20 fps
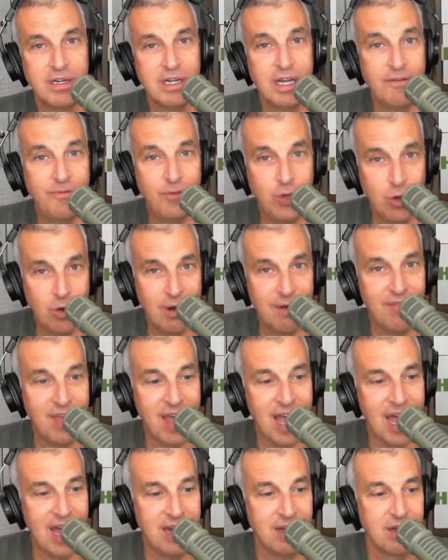If you have
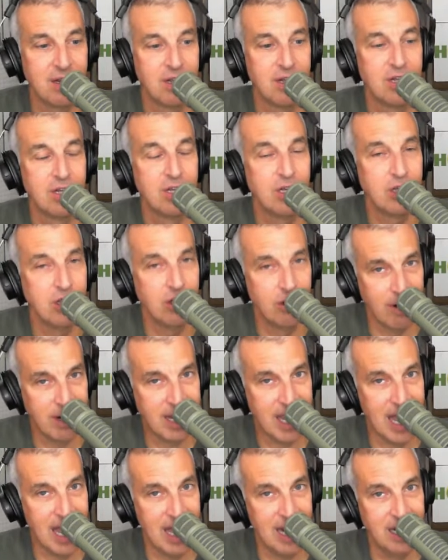that, you're a
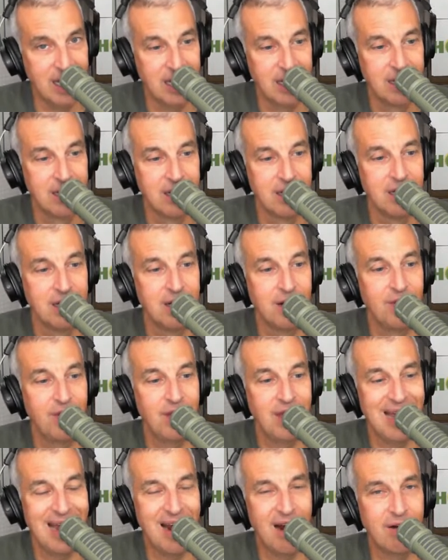candidate.
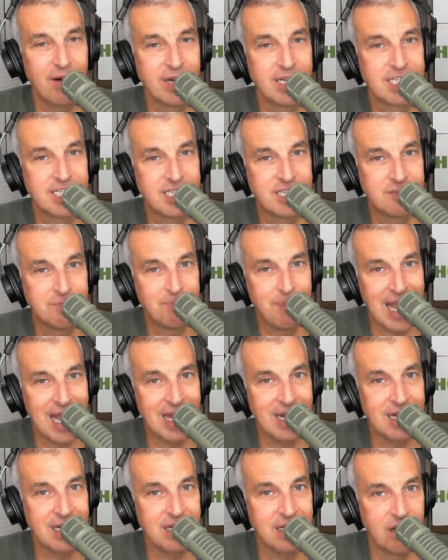They are
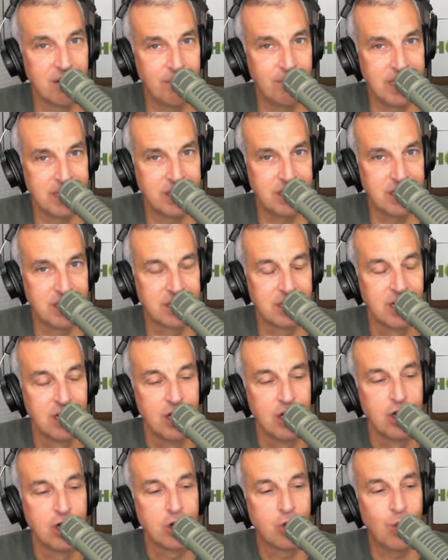expanding their business.
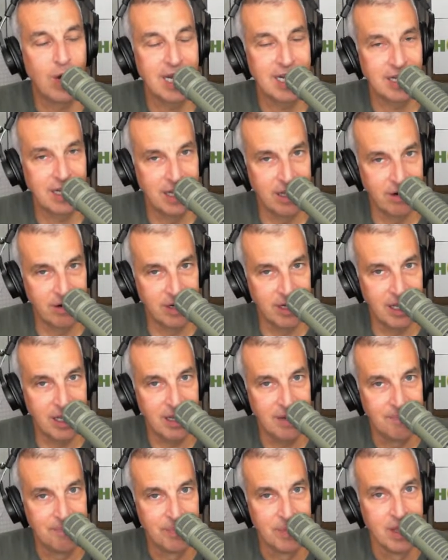Quite
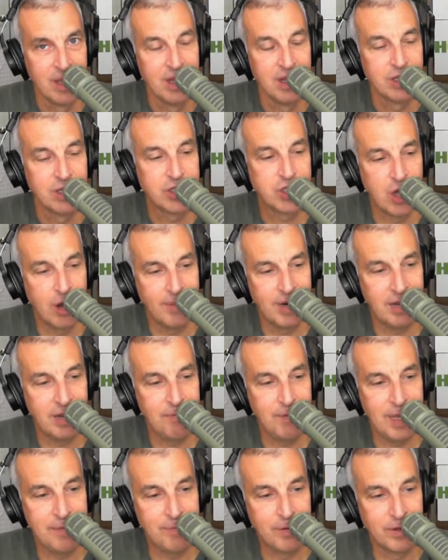literally, so many
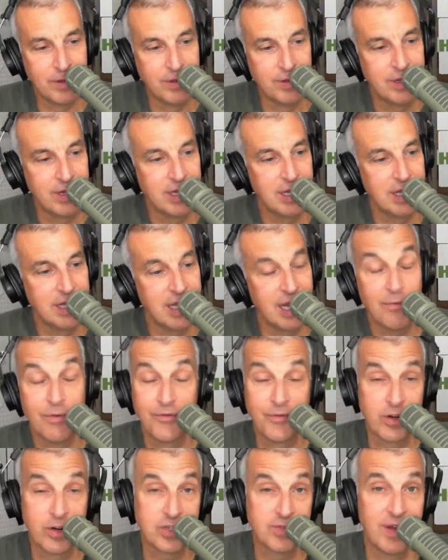people,
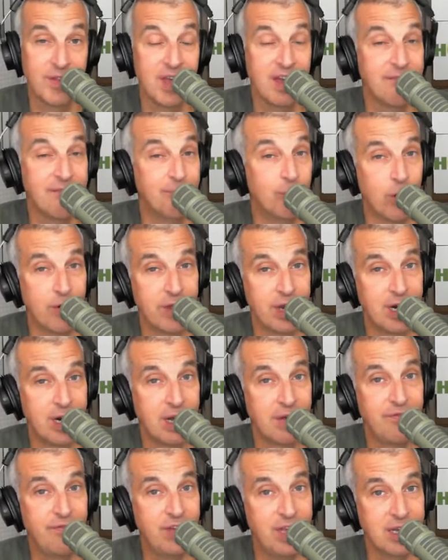well, first of all, they have more than
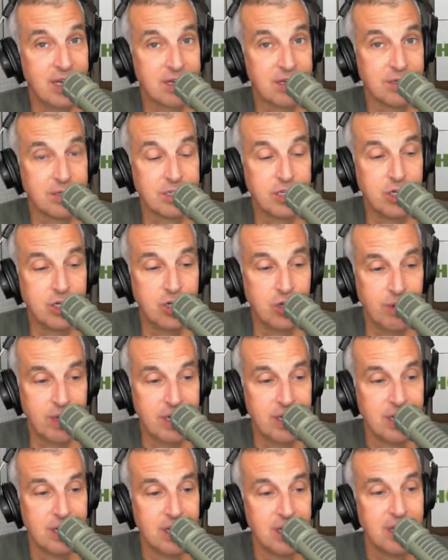enough vehicles to do
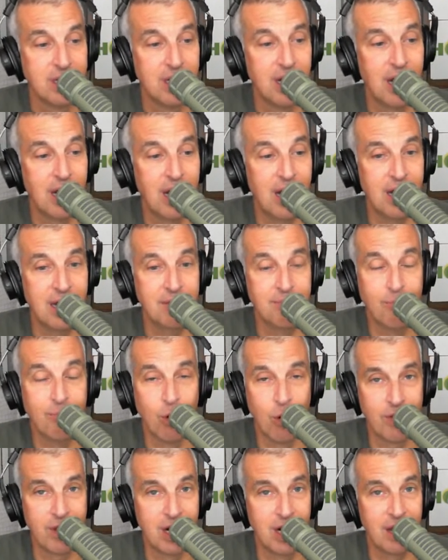it, and
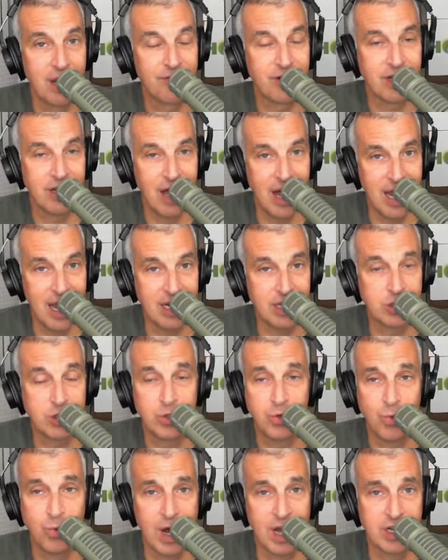more than enough
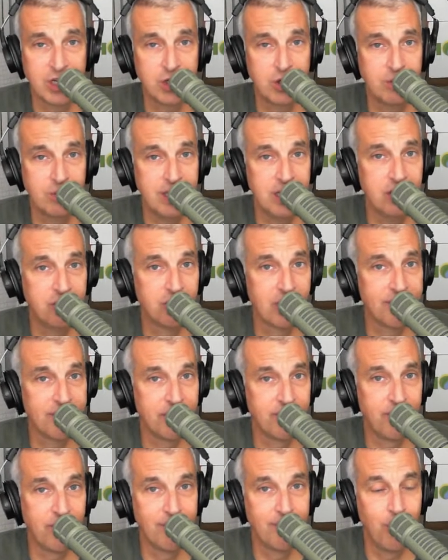clients who want to be
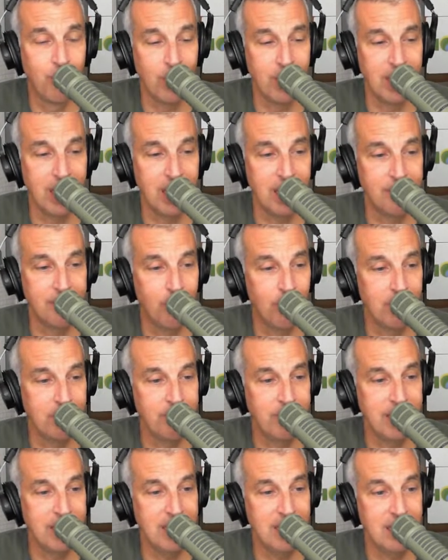driven from point A to
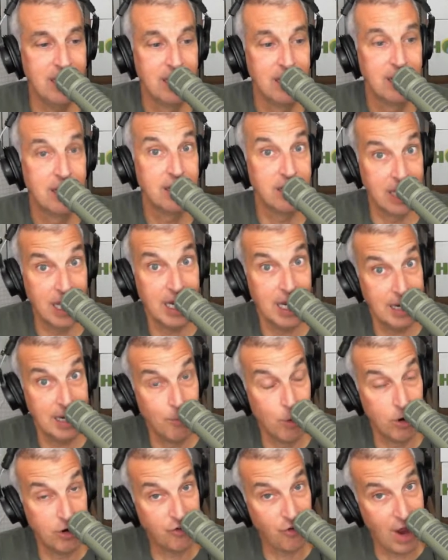point B. They need
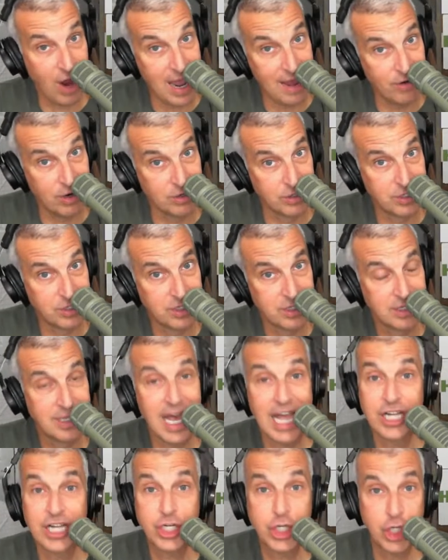more drivers.
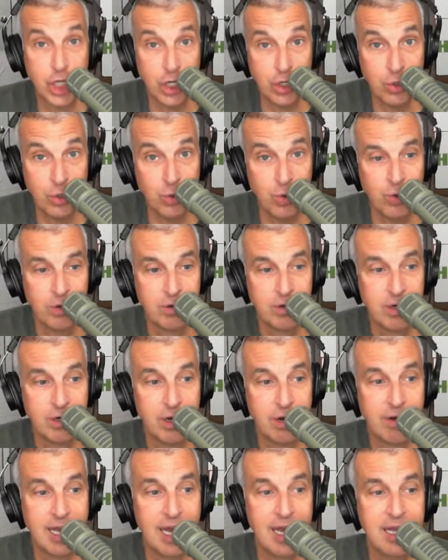That's you,
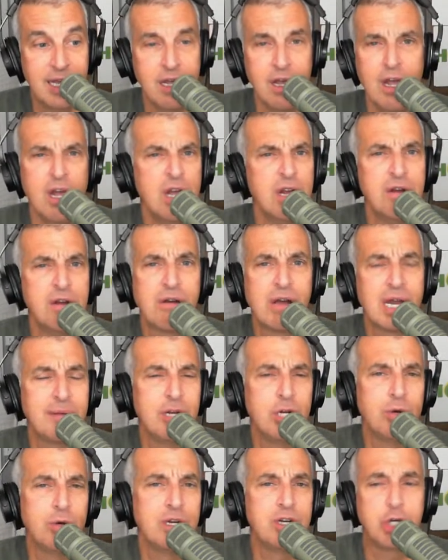okay? You're going to
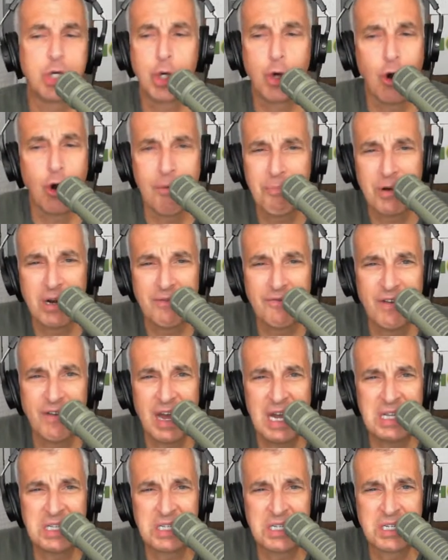be doing corporate
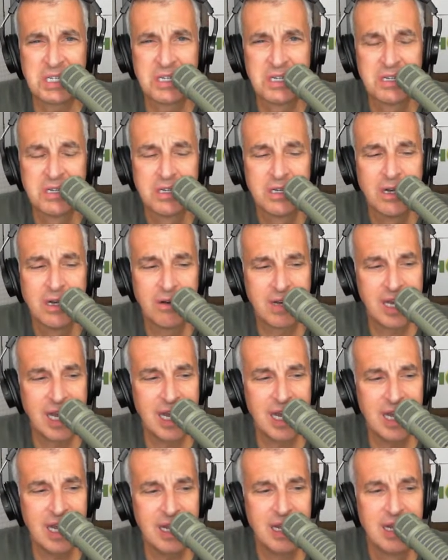events,
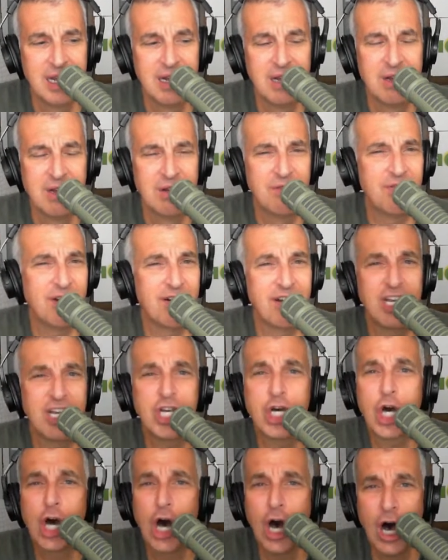okay? Very
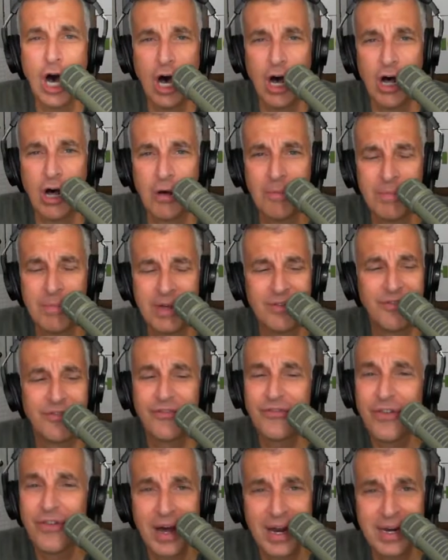calm,
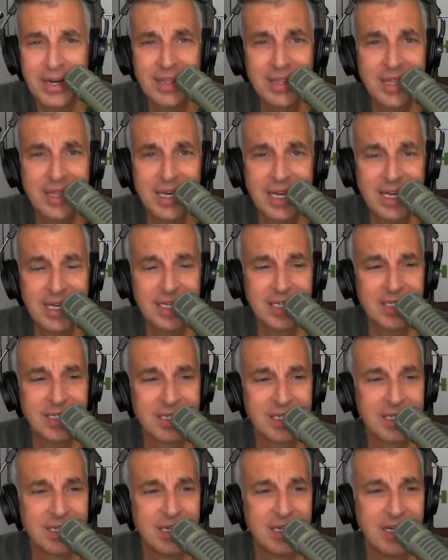fun
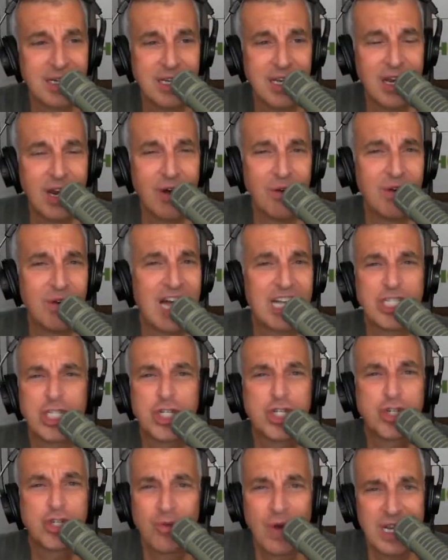things, not
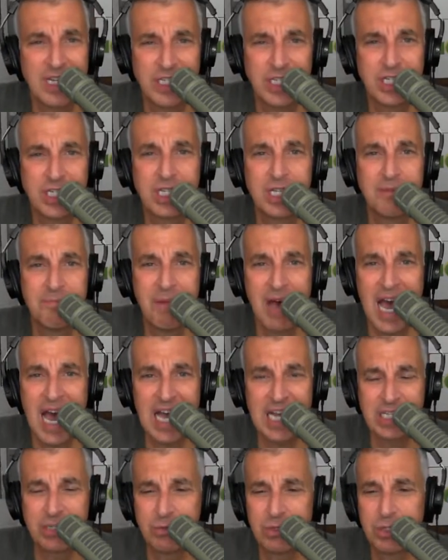stressed to the
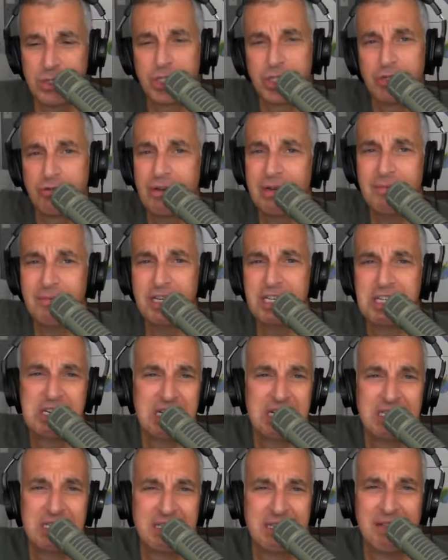max with those screaming
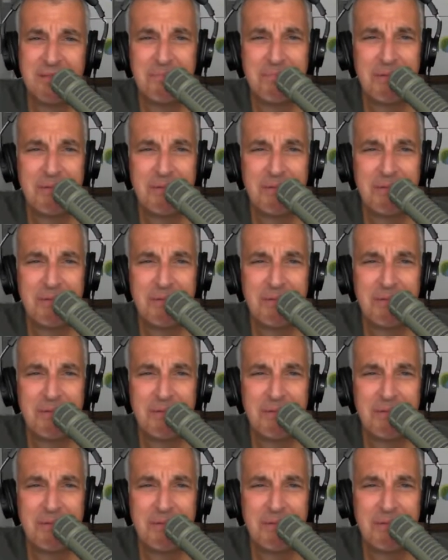kids in the